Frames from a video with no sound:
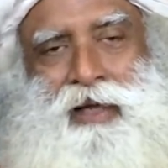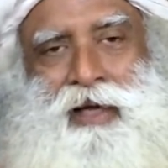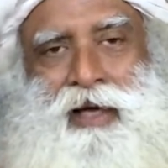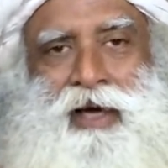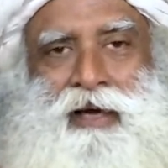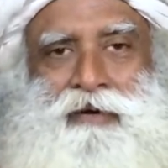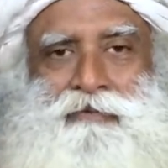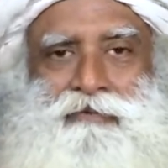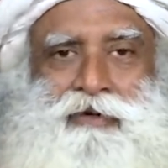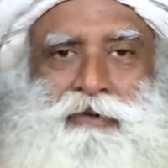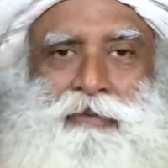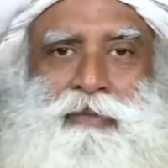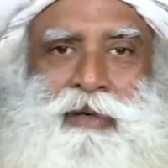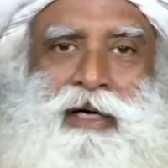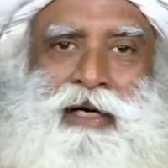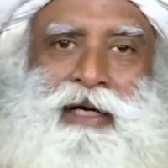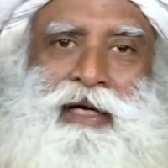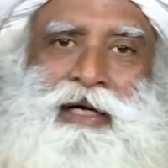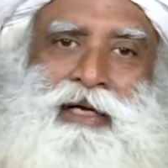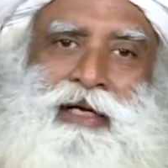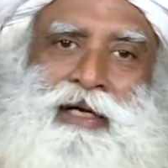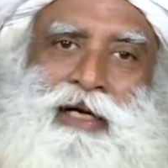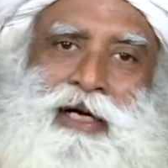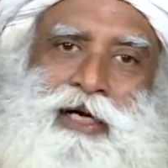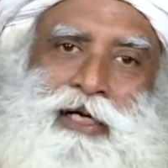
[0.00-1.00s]

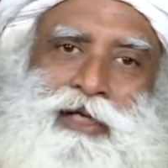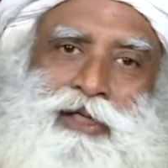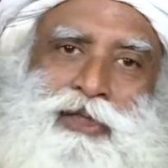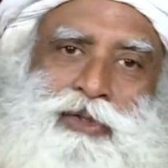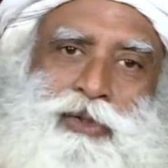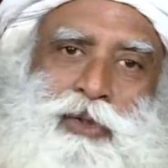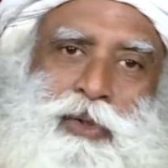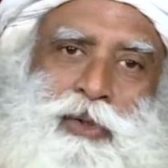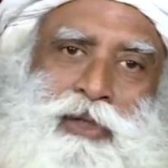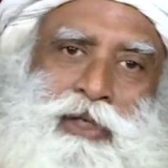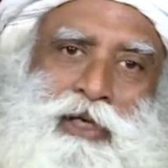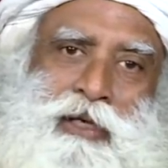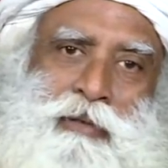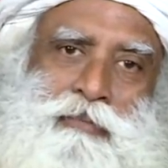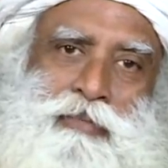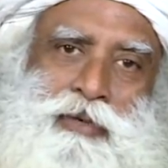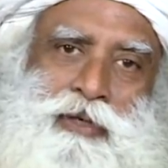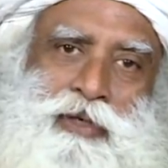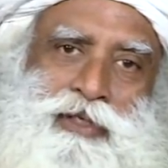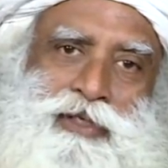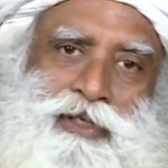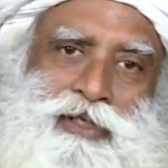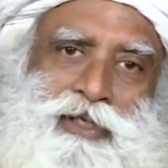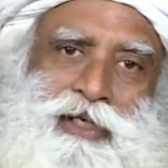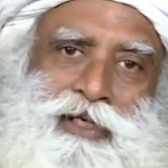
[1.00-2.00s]
Everybody in controlled
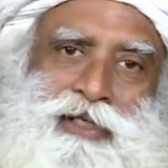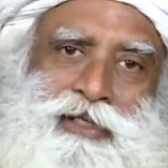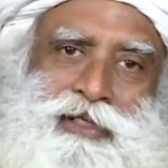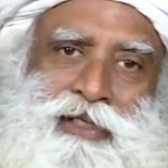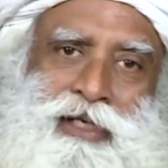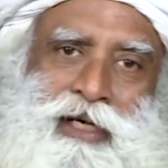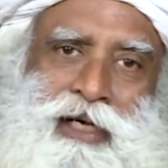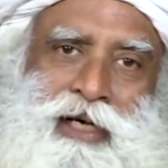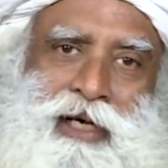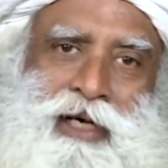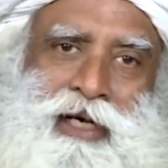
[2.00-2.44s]
temperatures,